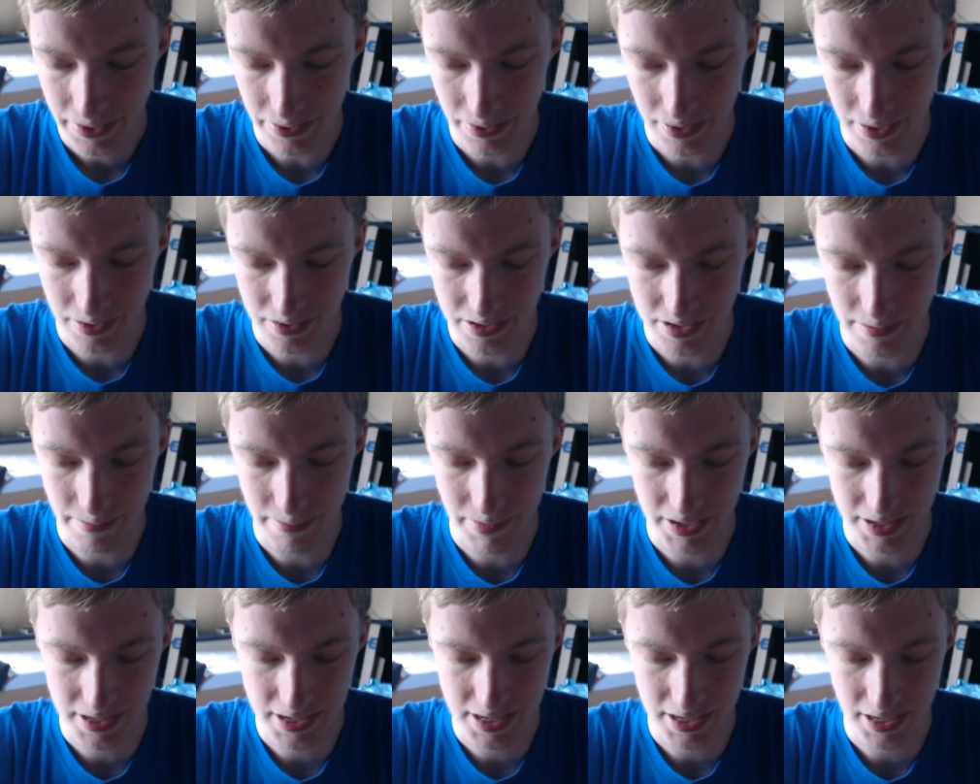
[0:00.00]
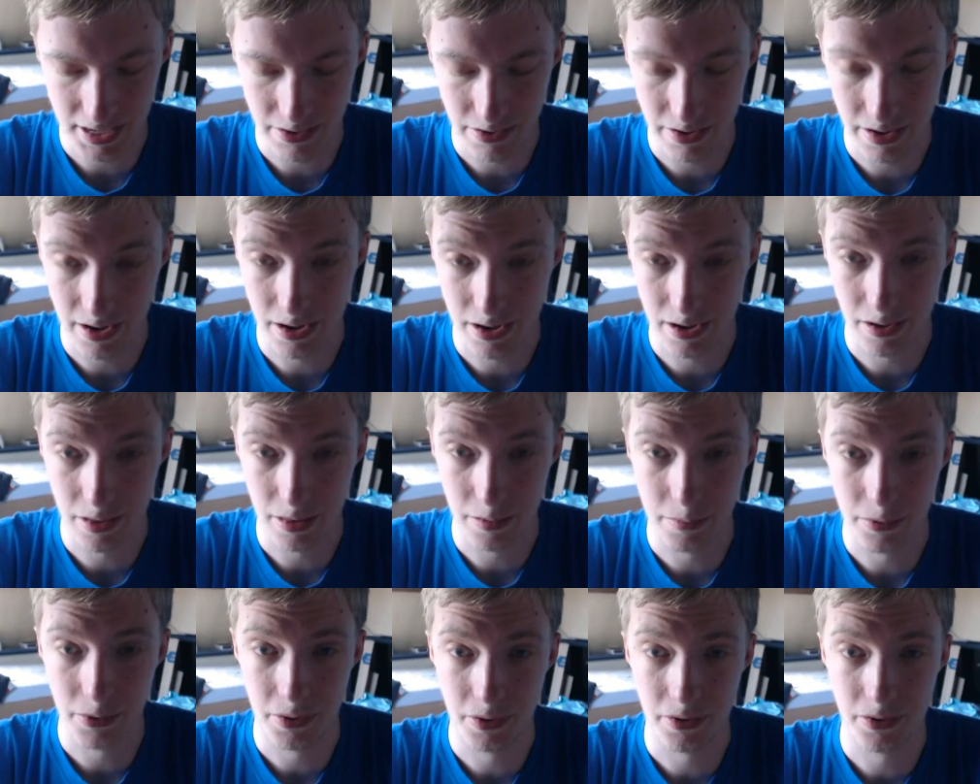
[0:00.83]
who knows? I might see her at
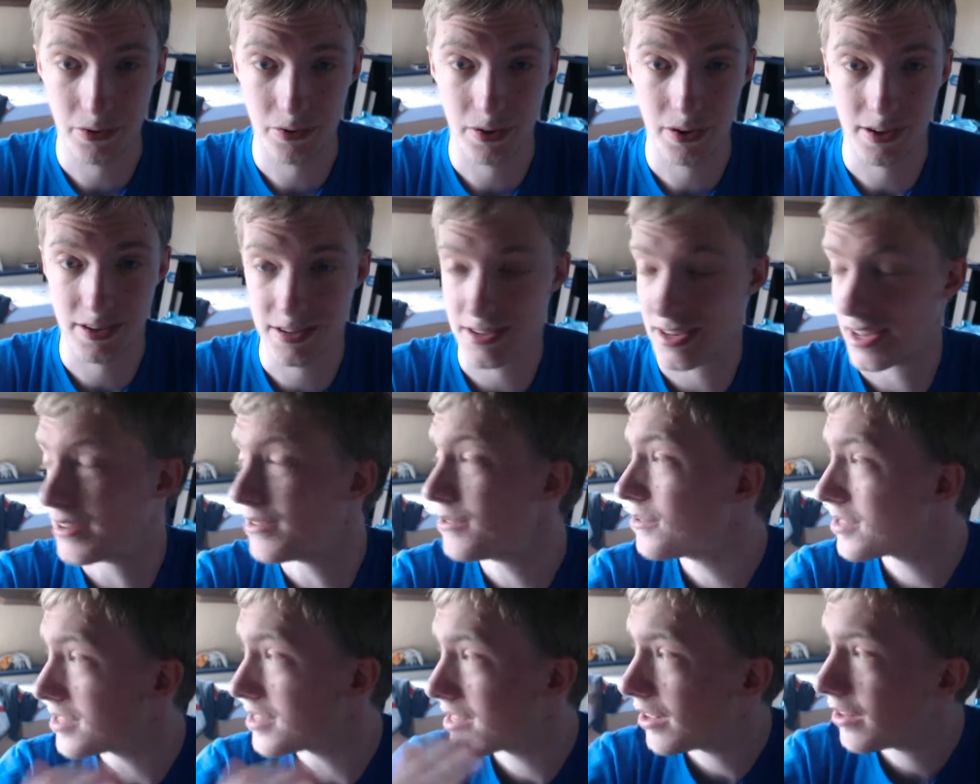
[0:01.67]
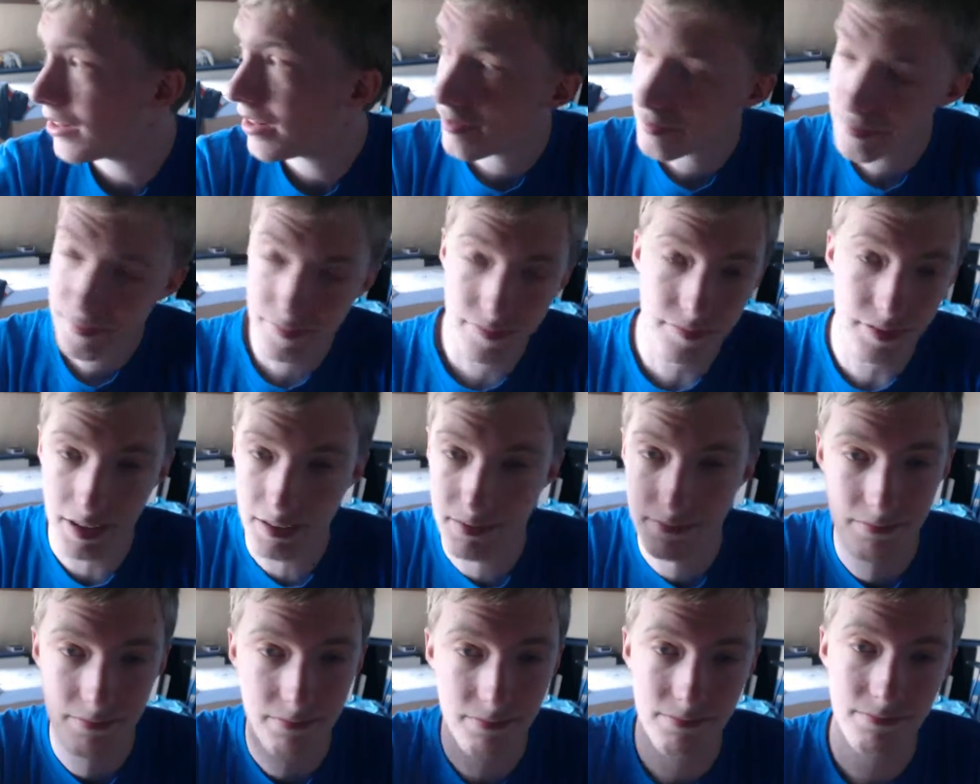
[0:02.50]
another point as well, because I do still live
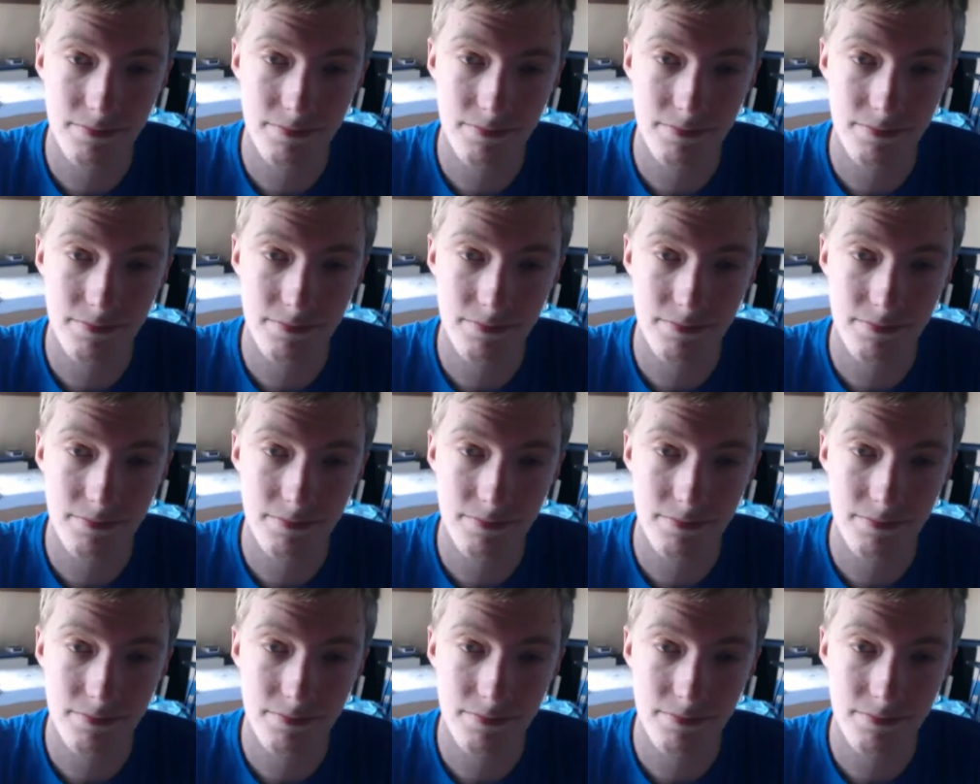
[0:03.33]
like